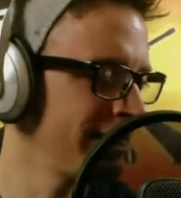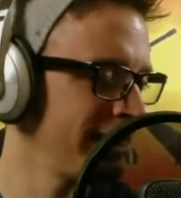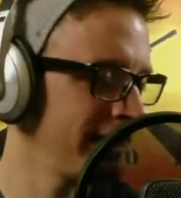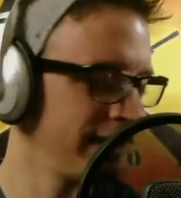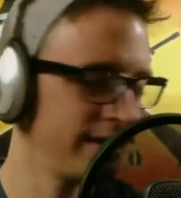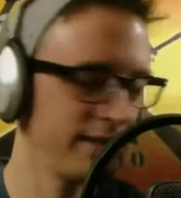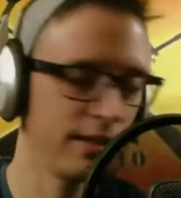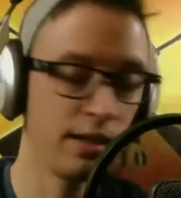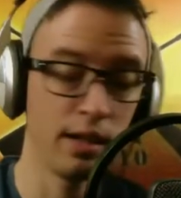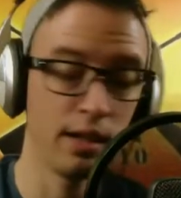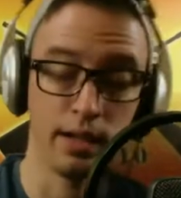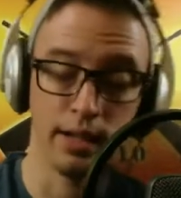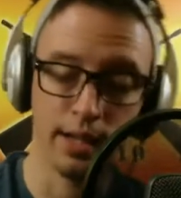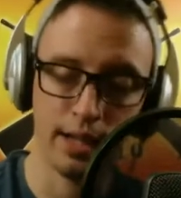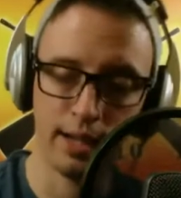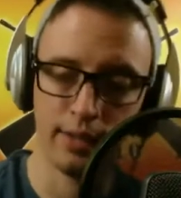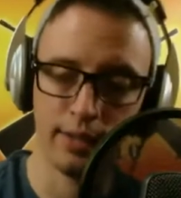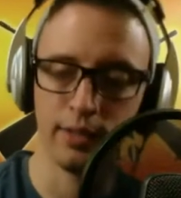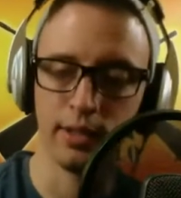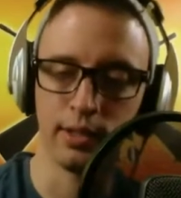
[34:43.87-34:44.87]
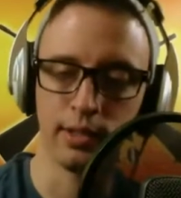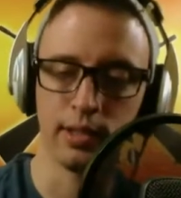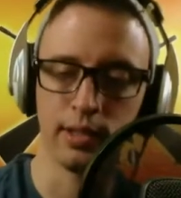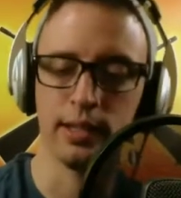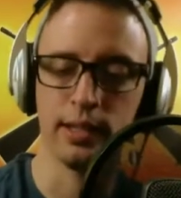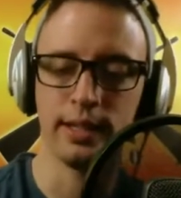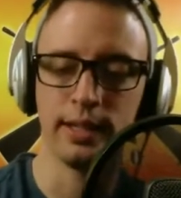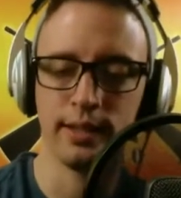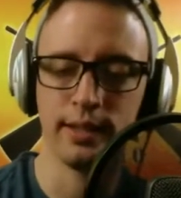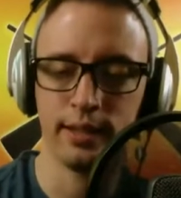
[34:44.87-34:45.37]
obviously
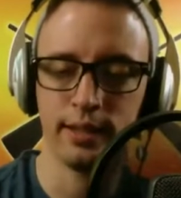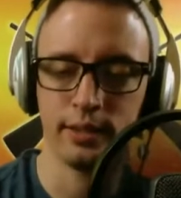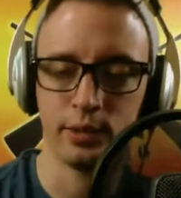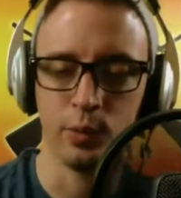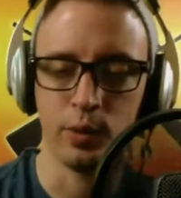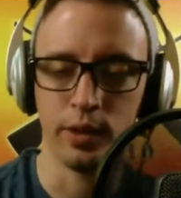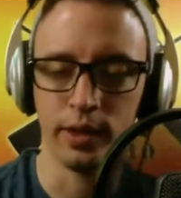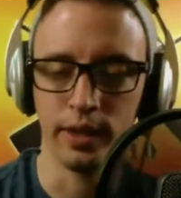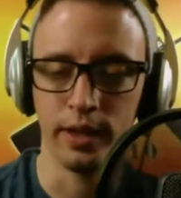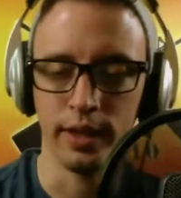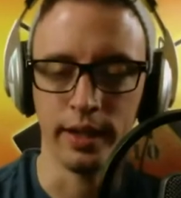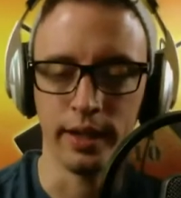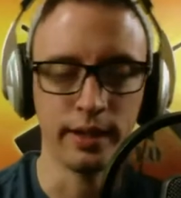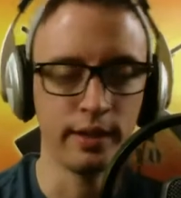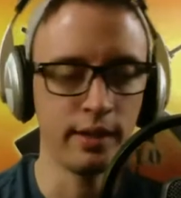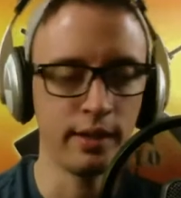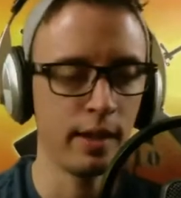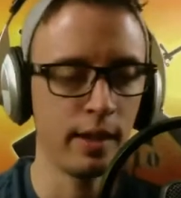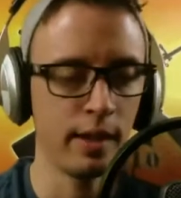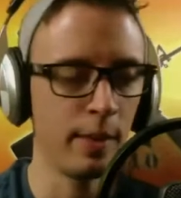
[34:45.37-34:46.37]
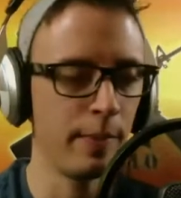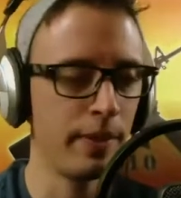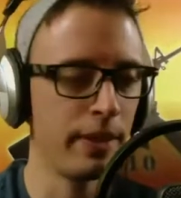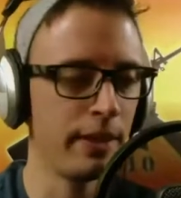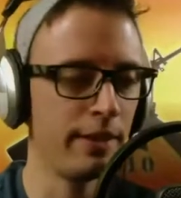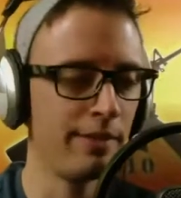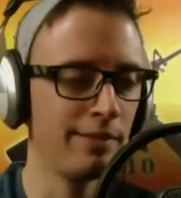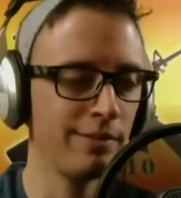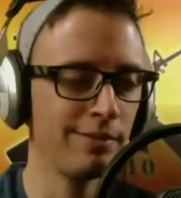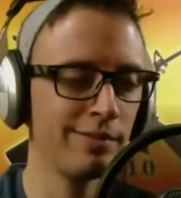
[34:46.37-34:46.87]
that's one thing. I
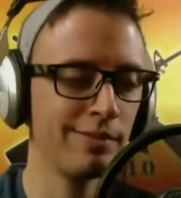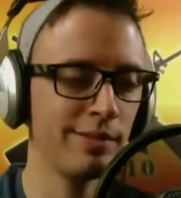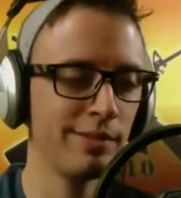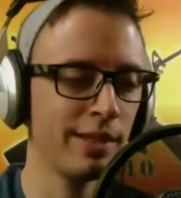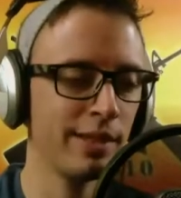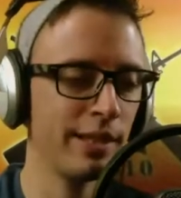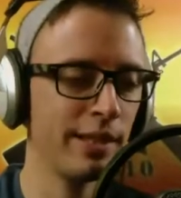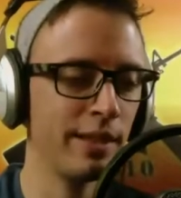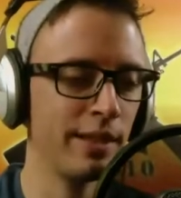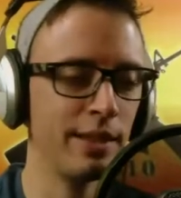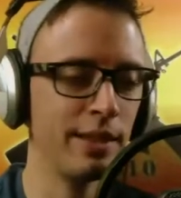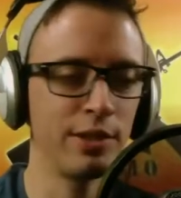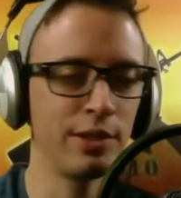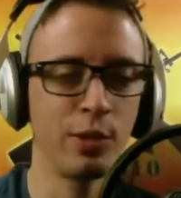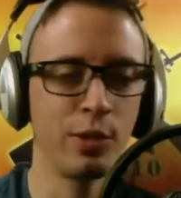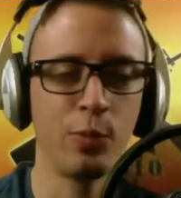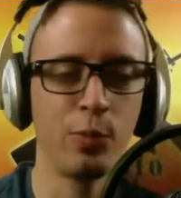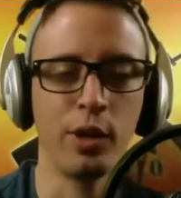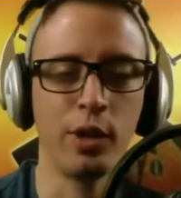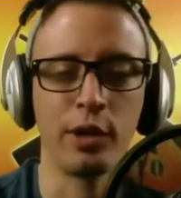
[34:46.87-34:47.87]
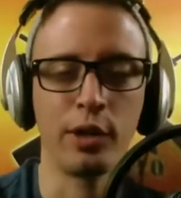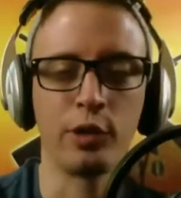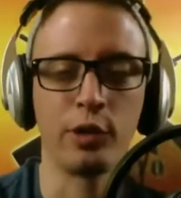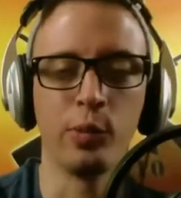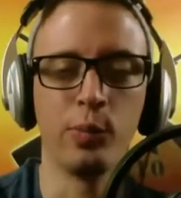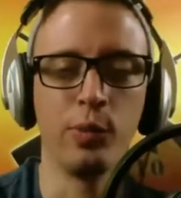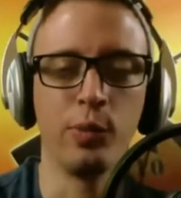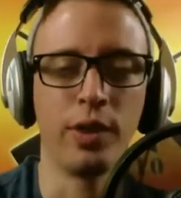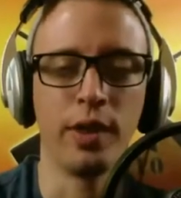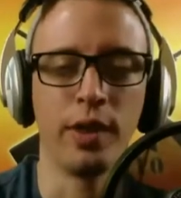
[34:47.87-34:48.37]
mean, he's in a
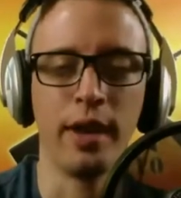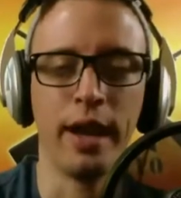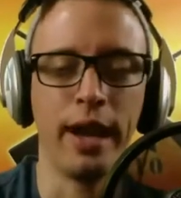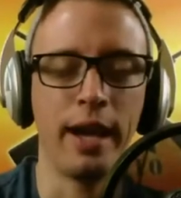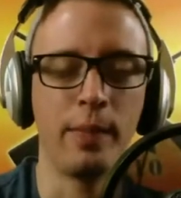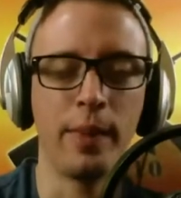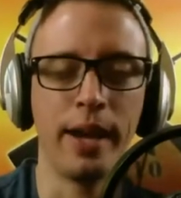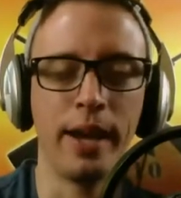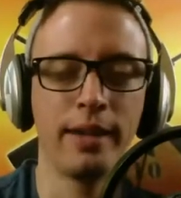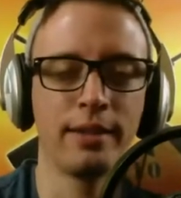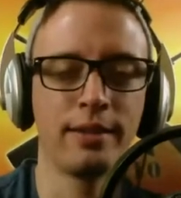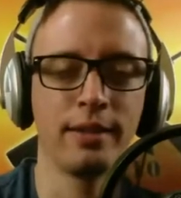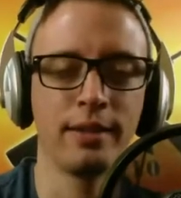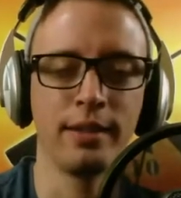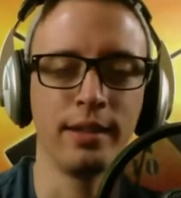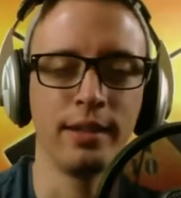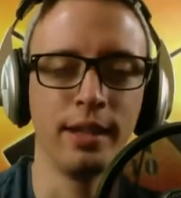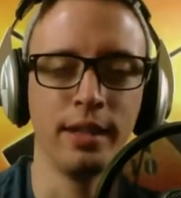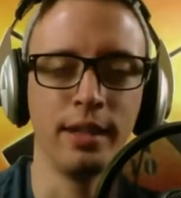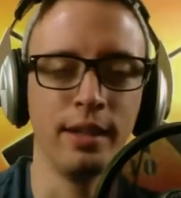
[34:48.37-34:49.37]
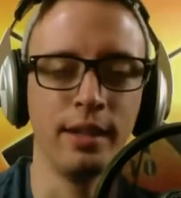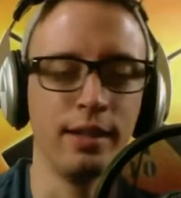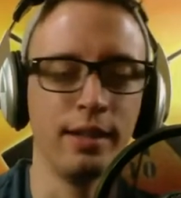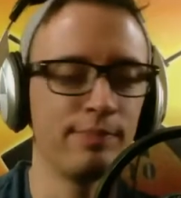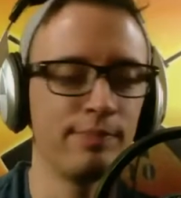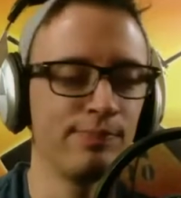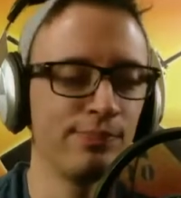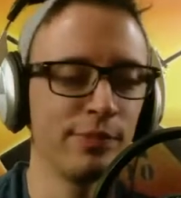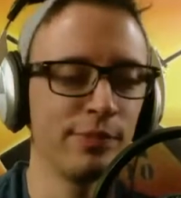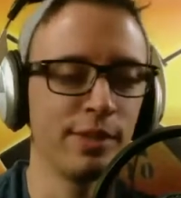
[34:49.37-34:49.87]
group with Adam Ant and the
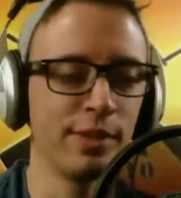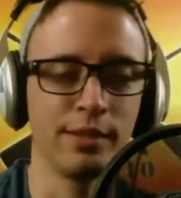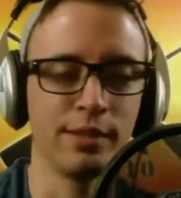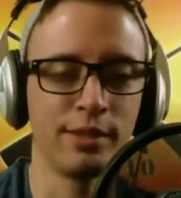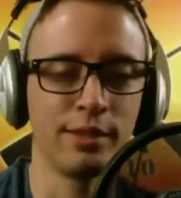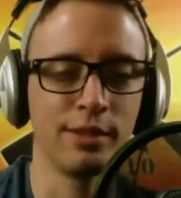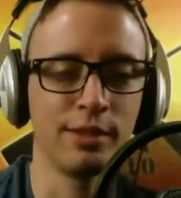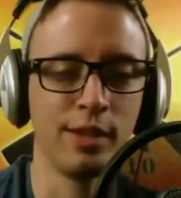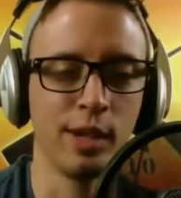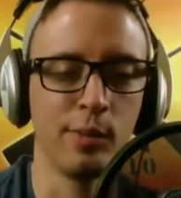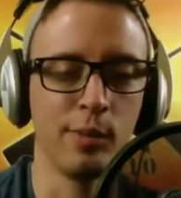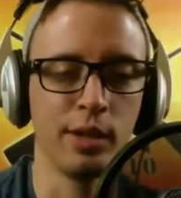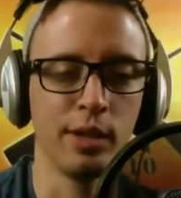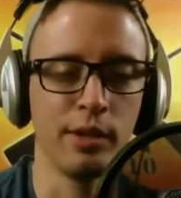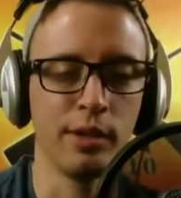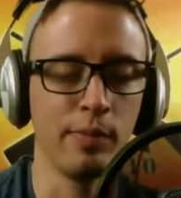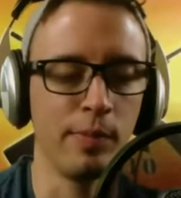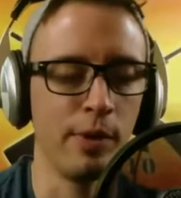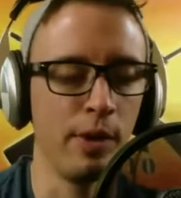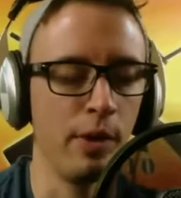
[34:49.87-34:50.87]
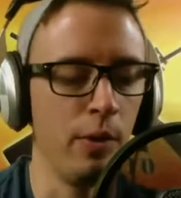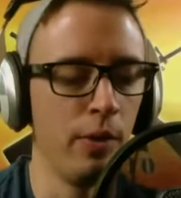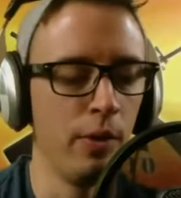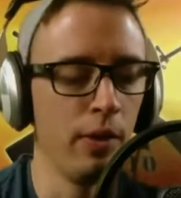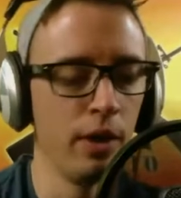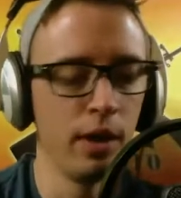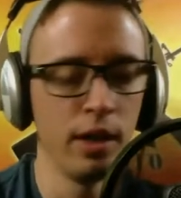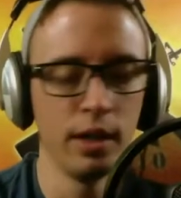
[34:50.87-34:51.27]
guitar player from the Who,